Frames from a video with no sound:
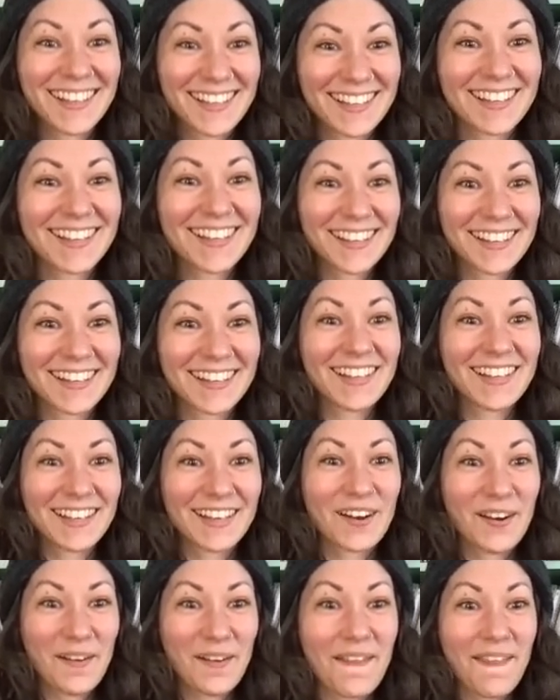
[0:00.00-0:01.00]
Like, I'm
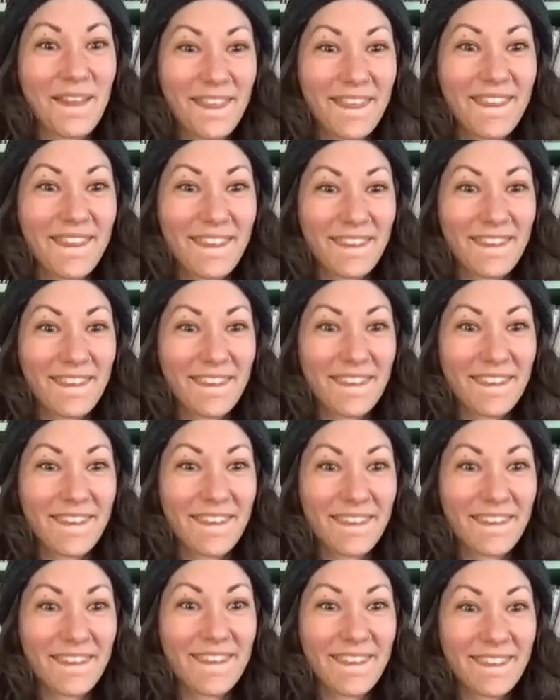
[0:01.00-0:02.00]
not ready for this. Yeah,
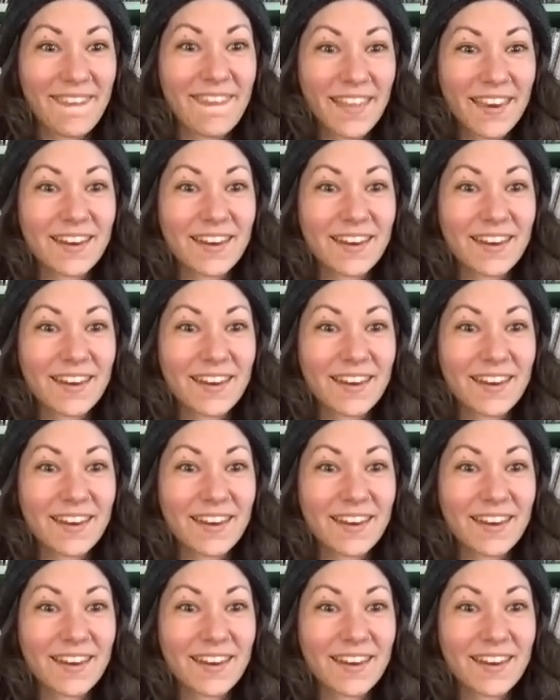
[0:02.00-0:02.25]
yeah